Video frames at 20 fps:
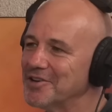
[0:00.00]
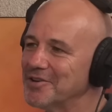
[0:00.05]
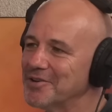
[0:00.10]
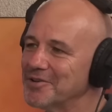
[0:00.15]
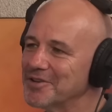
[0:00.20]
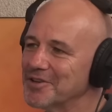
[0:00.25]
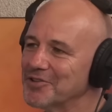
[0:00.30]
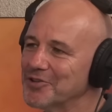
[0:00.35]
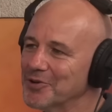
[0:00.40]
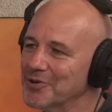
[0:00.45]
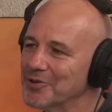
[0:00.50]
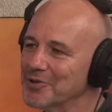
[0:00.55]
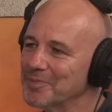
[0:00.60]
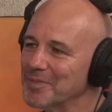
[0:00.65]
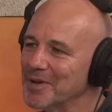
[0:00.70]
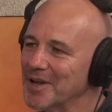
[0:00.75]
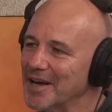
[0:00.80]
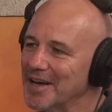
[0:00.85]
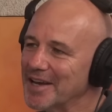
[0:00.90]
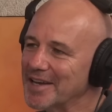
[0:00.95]
Your, your daughter
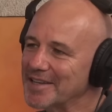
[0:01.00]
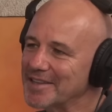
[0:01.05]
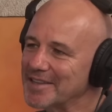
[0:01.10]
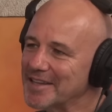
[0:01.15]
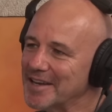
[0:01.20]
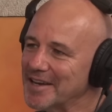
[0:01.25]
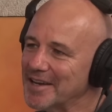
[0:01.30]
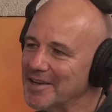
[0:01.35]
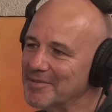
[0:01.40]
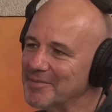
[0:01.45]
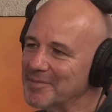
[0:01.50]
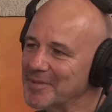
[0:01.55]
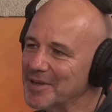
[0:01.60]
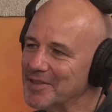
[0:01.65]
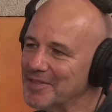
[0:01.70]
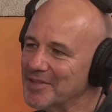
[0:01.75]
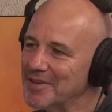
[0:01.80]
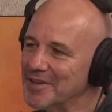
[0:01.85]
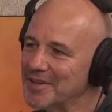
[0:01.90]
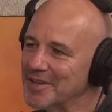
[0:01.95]
playing um,
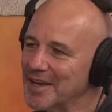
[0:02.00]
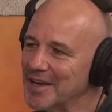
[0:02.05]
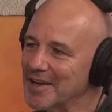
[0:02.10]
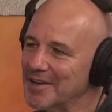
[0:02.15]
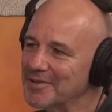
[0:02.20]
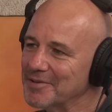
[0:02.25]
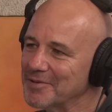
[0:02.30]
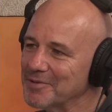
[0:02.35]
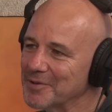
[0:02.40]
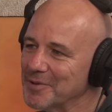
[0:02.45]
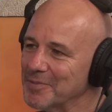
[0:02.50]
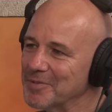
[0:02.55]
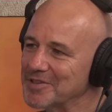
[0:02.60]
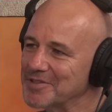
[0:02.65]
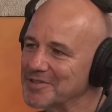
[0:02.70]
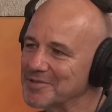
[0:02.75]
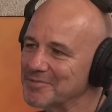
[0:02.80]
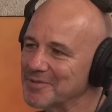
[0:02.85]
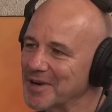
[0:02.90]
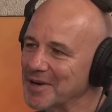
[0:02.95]
in the uh,
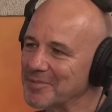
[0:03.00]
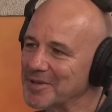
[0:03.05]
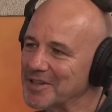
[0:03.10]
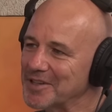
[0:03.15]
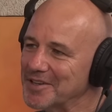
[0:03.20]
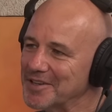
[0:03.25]
women's rugby